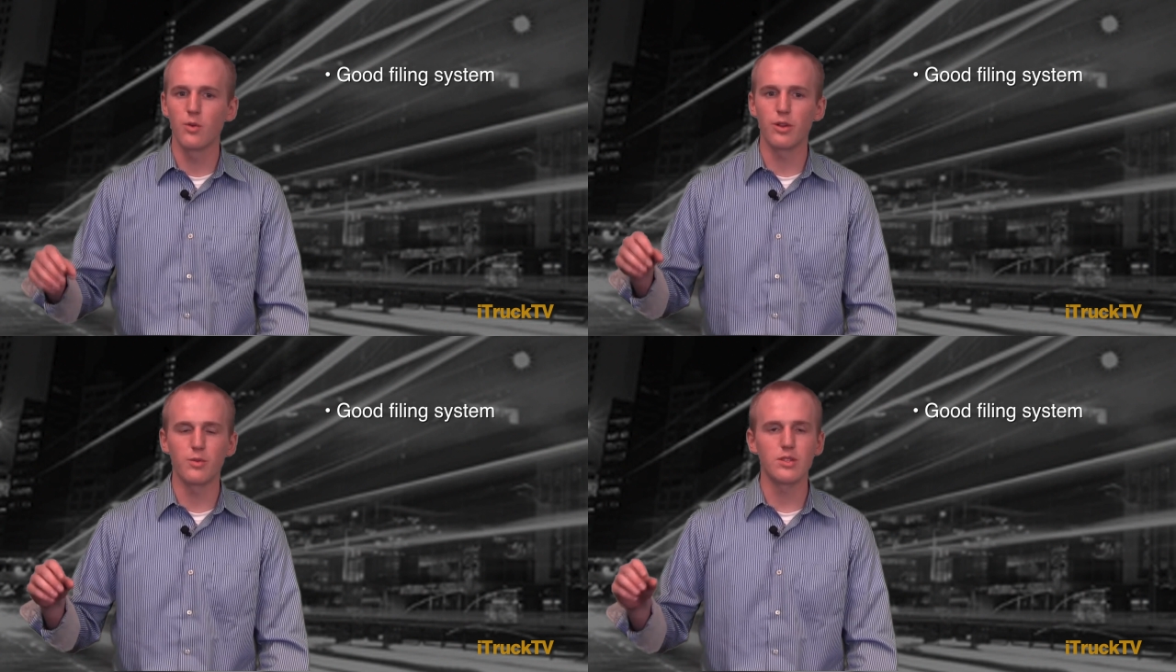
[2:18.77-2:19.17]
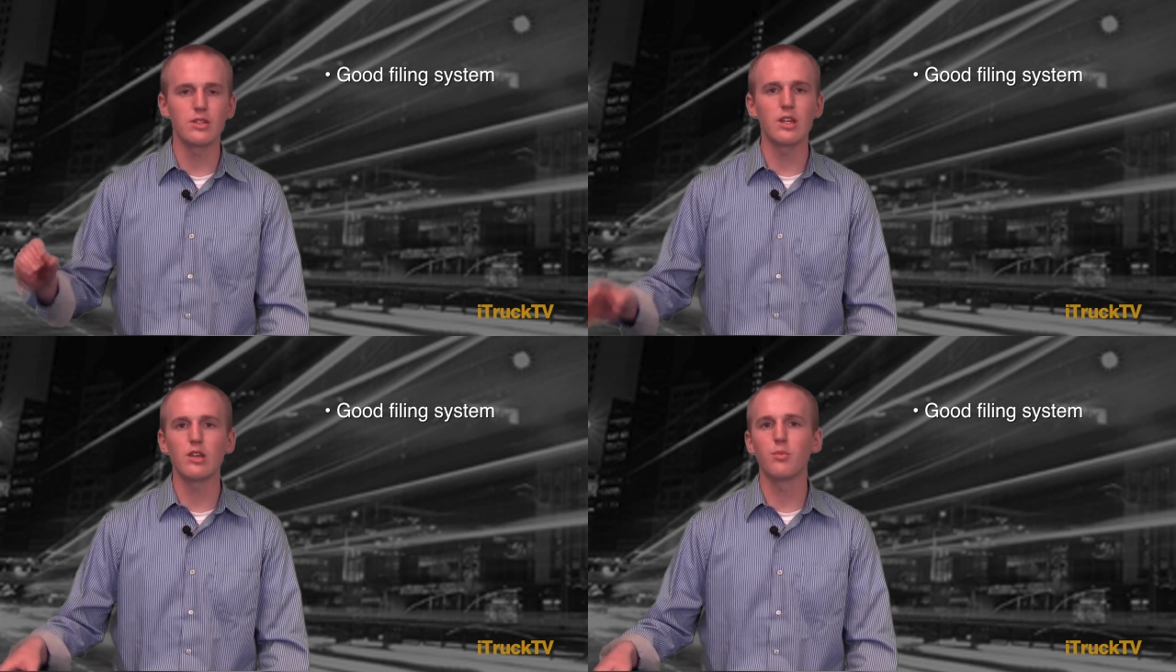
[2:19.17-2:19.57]
with the
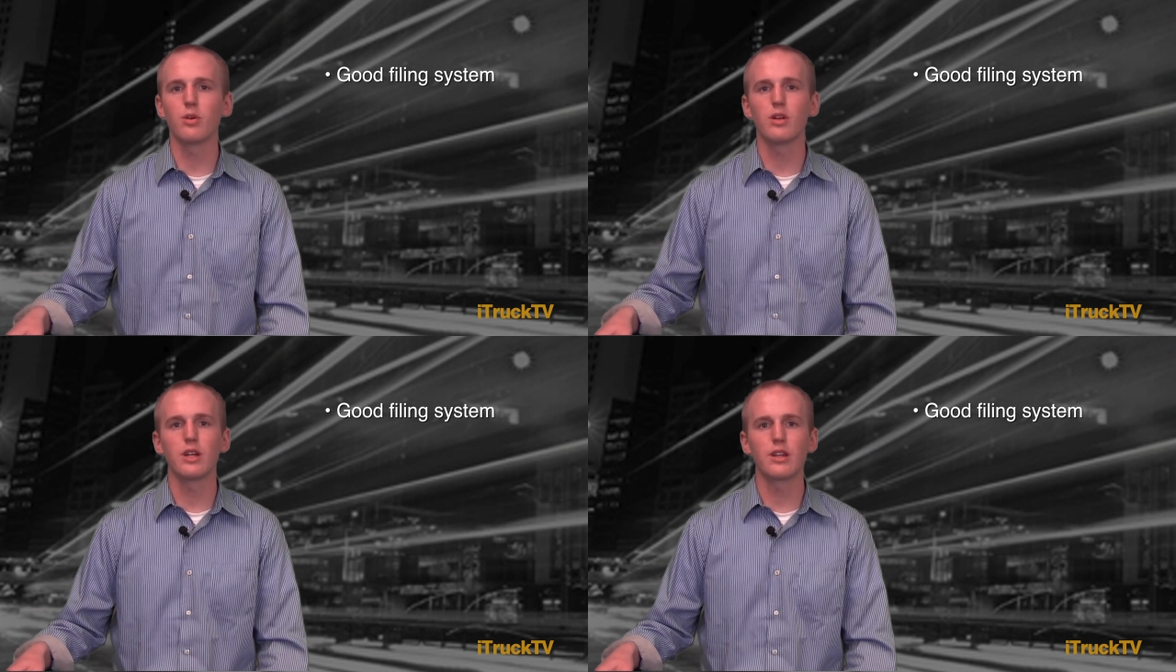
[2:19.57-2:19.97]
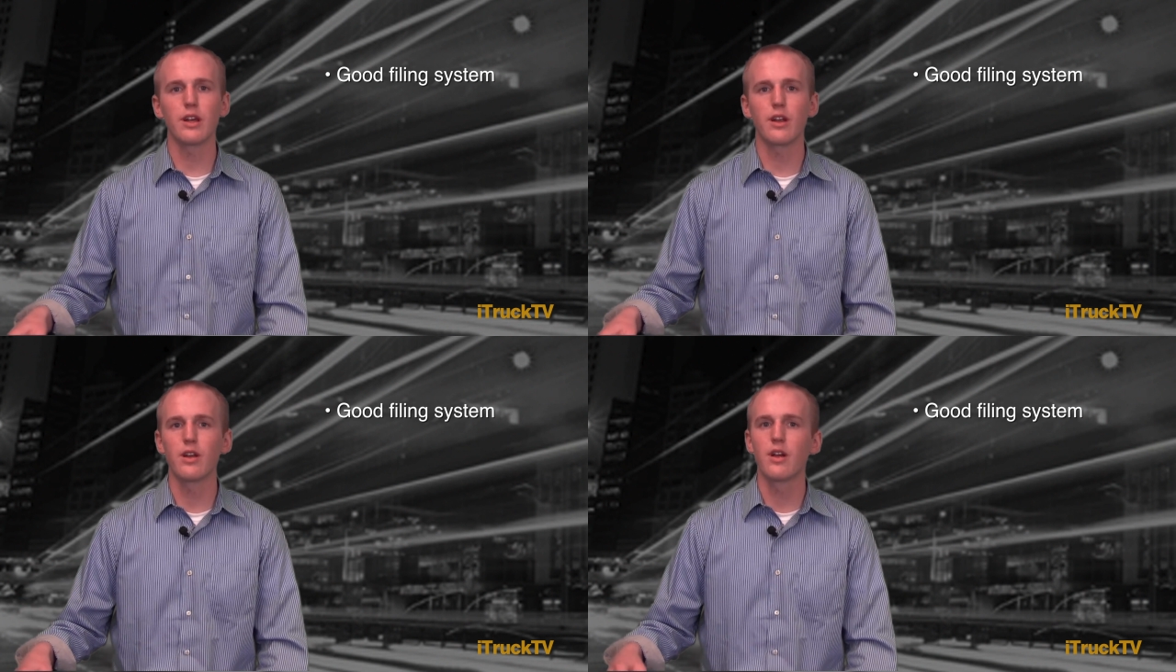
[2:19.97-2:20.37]
receipt, you put it in
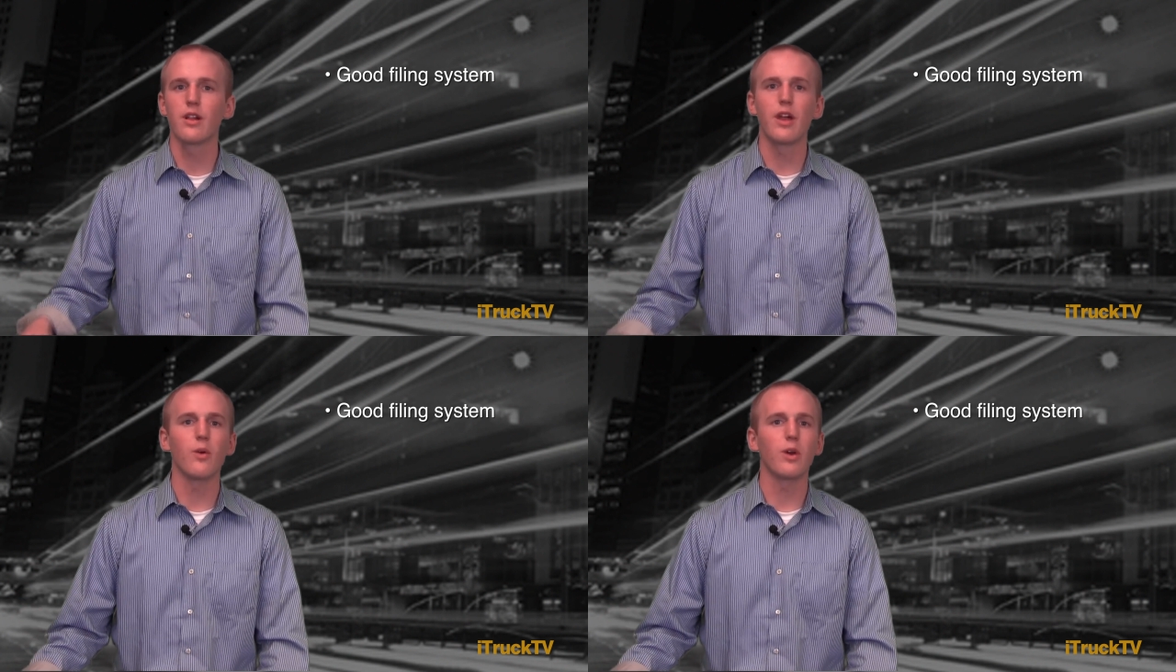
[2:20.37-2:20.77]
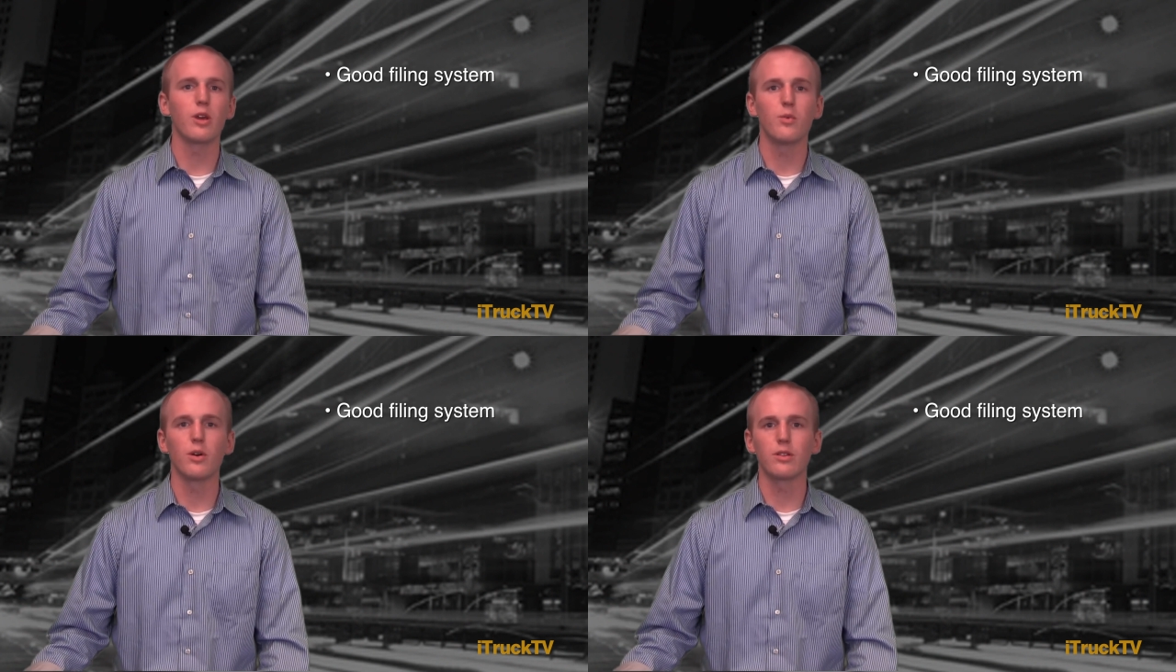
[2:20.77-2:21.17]
there. That way
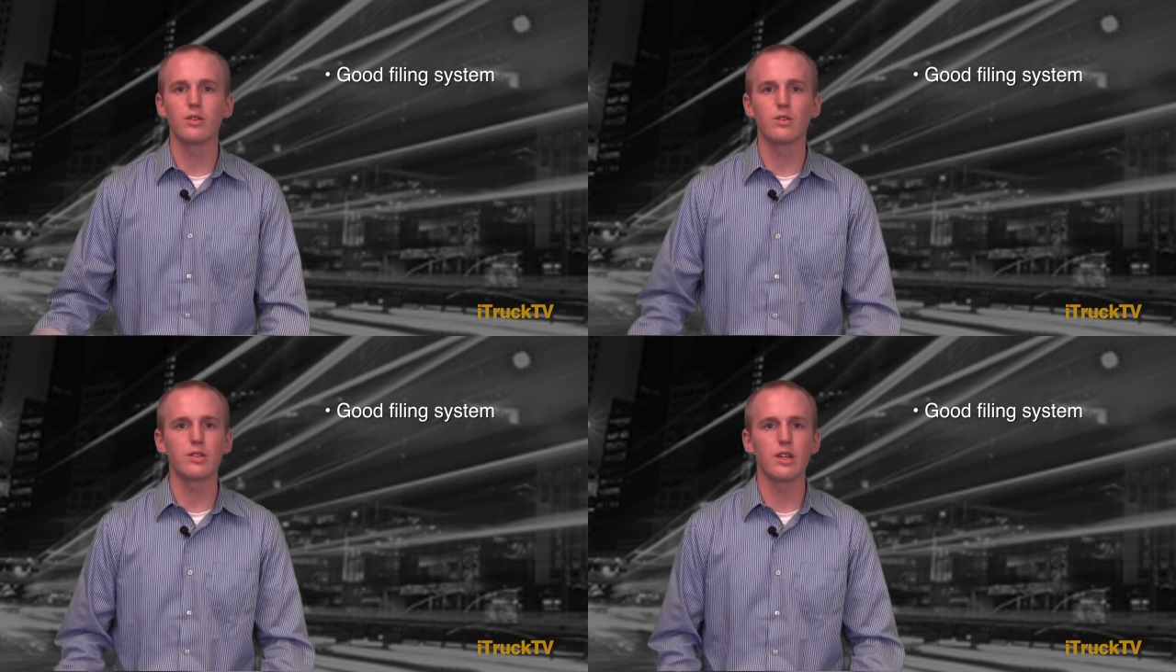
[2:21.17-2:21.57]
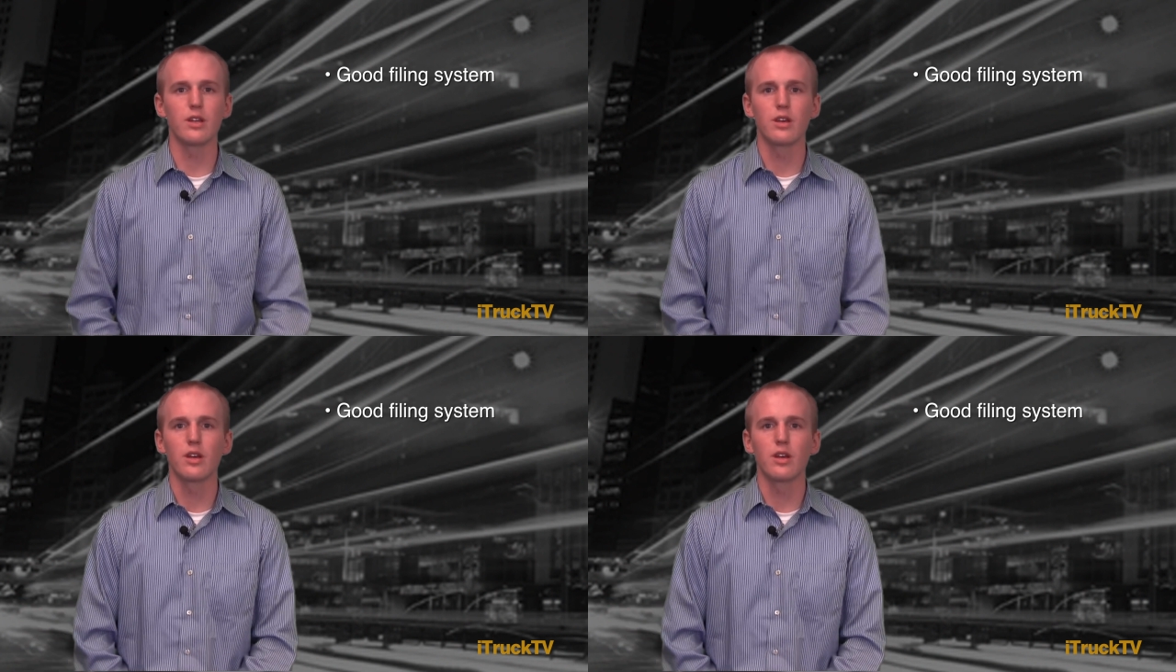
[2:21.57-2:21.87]
you won't lose it.